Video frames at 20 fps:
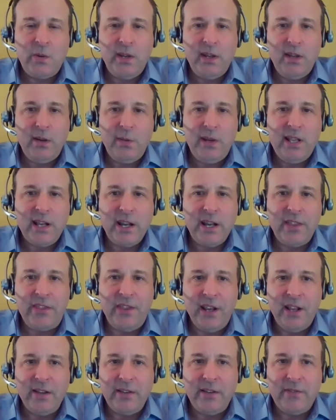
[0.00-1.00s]
we kind of
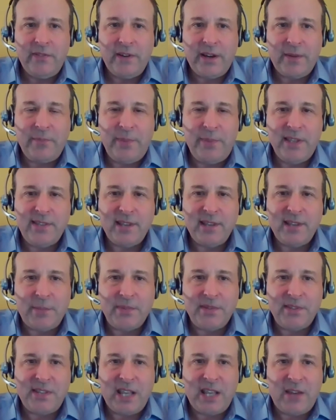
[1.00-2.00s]
think of
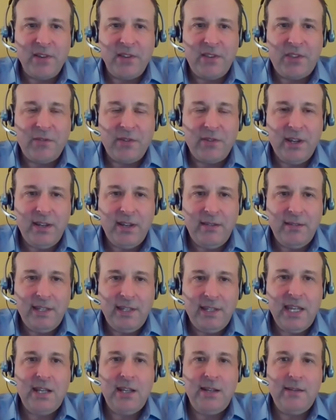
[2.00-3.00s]
BizOps as having three
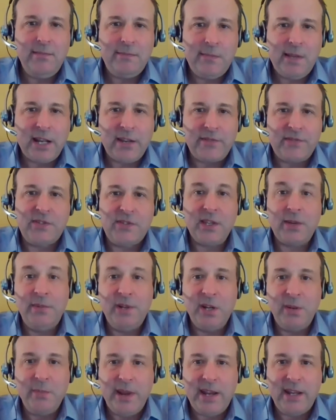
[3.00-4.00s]
key kind of
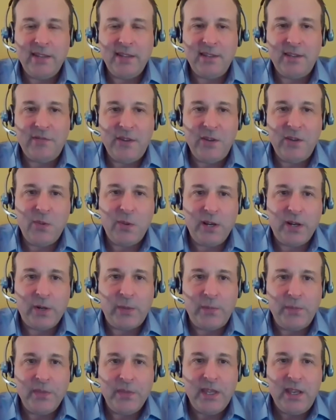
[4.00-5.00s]
subdomains, if you
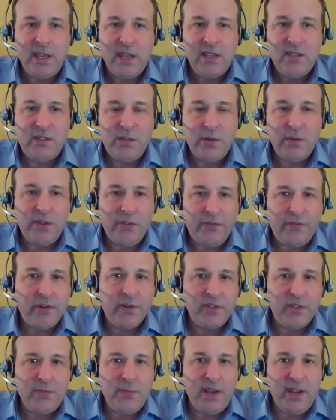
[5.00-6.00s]
will. So the
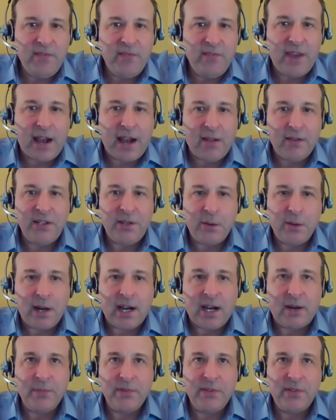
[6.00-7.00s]
first being value
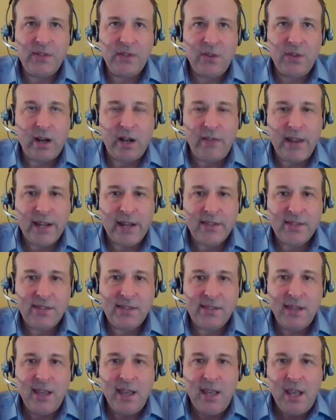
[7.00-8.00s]
ops, and
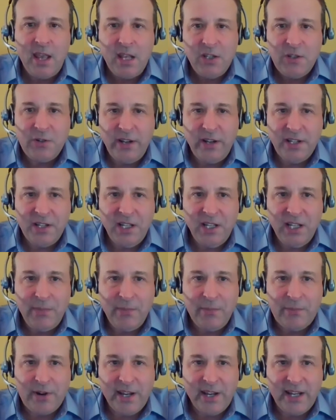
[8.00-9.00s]
that's traditionally
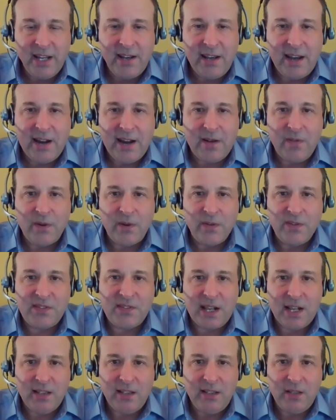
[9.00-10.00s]
been breaking down those
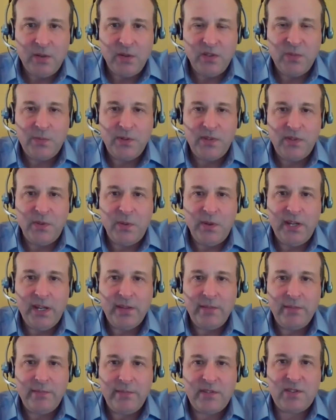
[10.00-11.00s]
silos
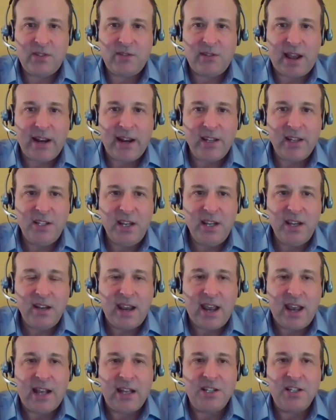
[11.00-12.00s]
between strategy and
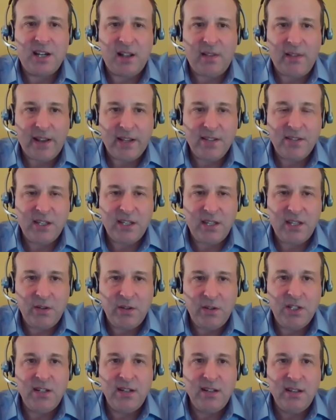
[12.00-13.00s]
agile
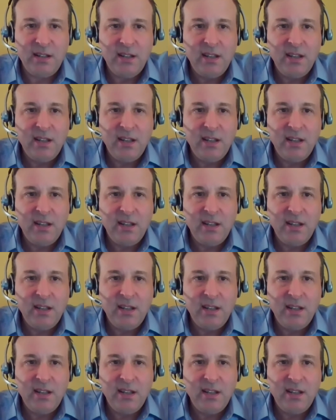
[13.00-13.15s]
execution.